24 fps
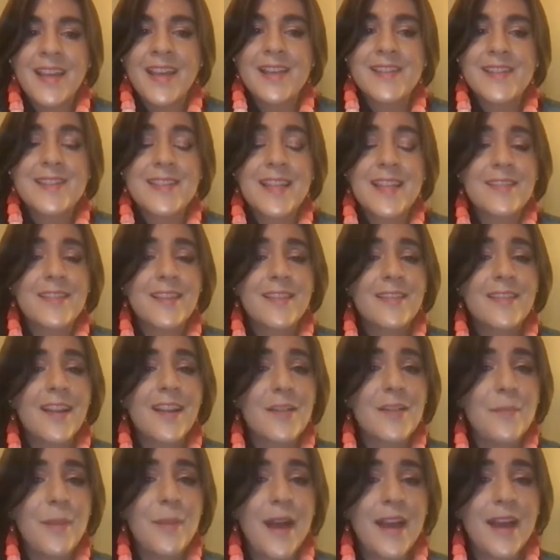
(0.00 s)
Inside the
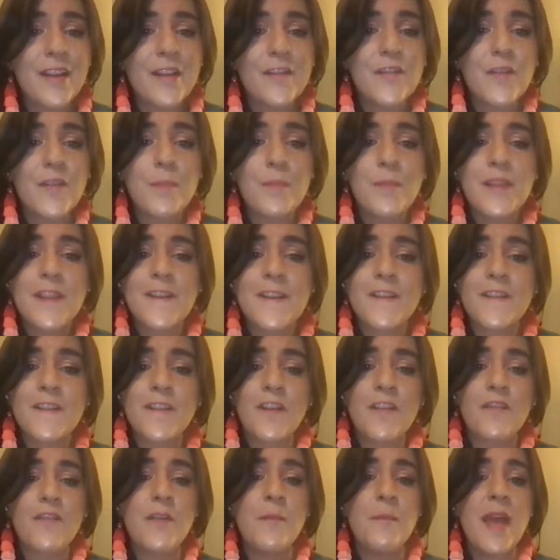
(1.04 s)
lullaby of the beard
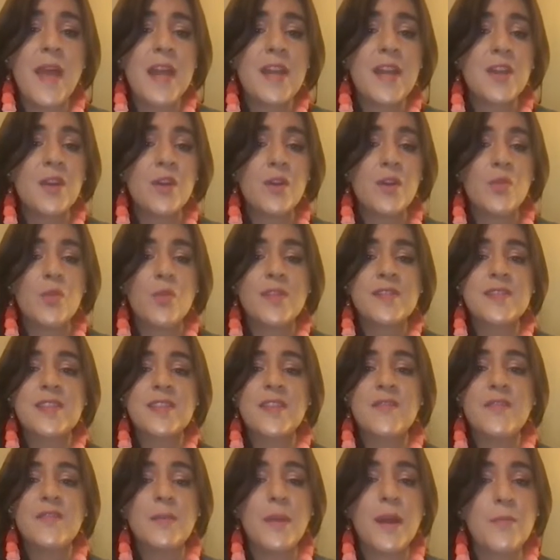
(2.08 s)
of the man who has
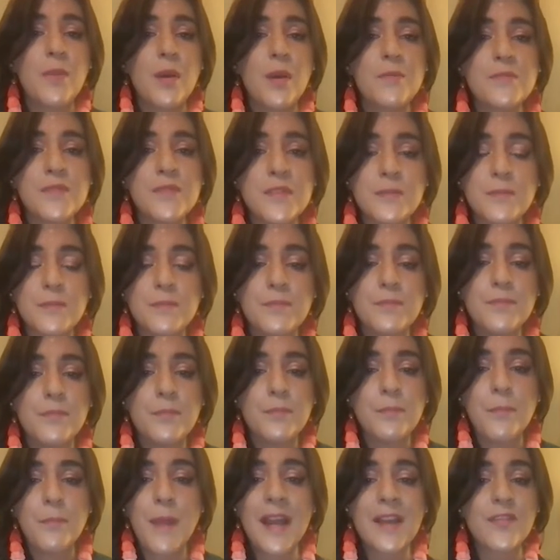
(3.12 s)
given my moms
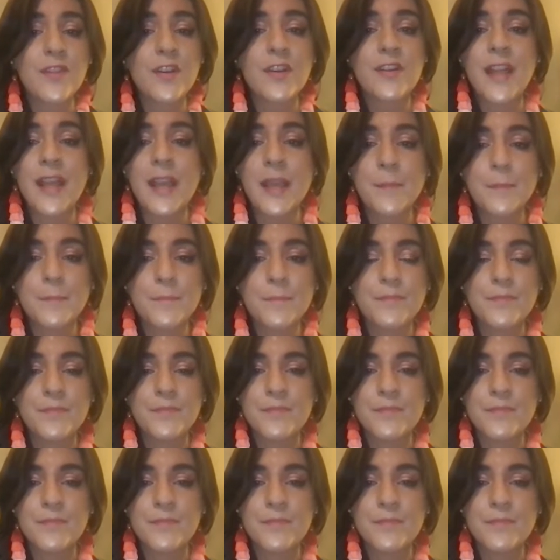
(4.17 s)
back their name,